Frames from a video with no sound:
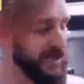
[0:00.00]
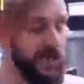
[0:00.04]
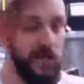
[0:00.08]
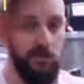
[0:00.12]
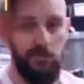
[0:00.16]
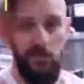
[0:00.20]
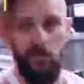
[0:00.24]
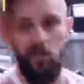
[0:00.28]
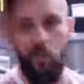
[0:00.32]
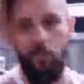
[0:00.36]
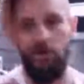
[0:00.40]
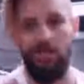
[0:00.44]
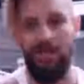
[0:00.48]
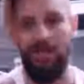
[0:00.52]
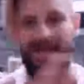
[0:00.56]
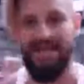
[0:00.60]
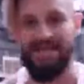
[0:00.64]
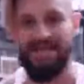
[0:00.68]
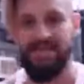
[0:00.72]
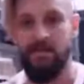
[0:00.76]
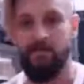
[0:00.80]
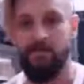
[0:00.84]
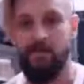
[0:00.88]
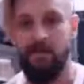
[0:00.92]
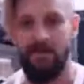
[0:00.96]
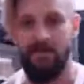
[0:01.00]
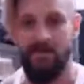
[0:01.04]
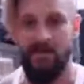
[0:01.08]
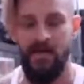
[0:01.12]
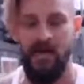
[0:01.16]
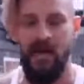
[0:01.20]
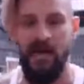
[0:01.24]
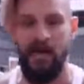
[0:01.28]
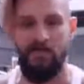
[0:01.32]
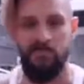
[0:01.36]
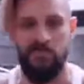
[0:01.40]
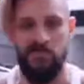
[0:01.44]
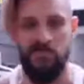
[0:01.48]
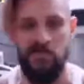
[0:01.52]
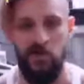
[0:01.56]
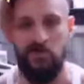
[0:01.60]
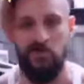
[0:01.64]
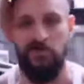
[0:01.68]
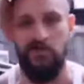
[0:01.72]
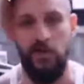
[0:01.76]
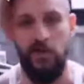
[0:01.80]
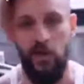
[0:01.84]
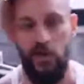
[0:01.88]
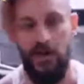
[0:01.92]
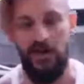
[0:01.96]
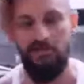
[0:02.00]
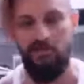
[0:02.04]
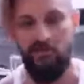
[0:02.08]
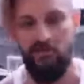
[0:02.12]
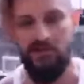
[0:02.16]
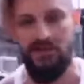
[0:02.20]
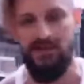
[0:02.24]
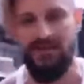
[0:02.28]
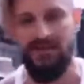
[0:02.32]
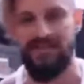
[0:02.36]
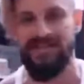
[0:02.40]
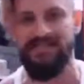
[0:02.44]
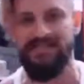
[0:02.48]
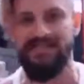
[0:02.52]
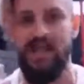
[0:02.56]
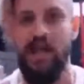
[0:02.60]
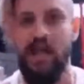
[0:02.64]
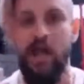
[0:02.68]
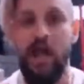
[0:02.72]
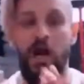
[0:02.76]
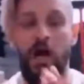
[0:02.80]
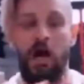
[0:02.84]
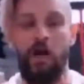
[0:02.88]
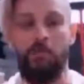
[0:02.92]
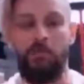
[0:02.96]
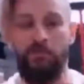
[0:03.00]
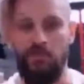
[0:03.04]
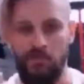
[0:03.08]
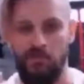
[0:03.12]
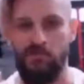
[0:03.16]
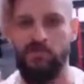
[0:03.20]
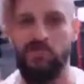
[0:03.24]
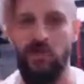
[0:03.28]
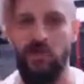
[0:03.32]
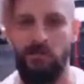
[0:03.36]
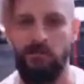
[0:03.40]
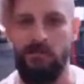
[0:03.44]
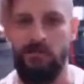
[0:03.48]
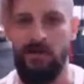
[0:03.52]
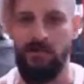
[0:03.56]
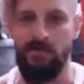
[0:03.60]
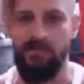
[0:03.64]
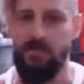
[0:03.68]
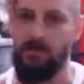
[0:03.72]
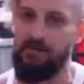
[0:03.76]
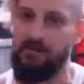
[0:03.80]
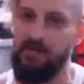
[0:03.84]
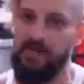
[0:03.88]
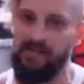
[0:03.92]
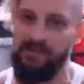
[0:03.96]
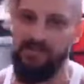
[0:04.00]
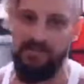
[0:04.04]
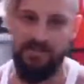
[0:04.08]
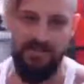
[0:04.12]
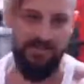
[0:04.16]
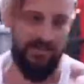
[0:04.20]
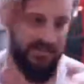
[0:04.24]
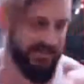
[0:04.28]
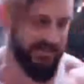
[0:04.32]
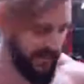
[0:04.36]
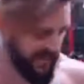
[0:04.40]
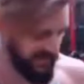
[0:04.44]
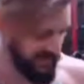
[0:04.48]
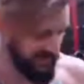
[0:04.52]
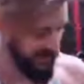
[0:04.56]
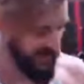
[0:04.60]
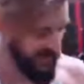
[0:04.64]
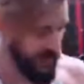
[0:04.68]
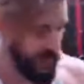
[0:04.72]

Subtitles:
We want that independent arm. So if you don't have one of these, opt for a dumbbell variation instead.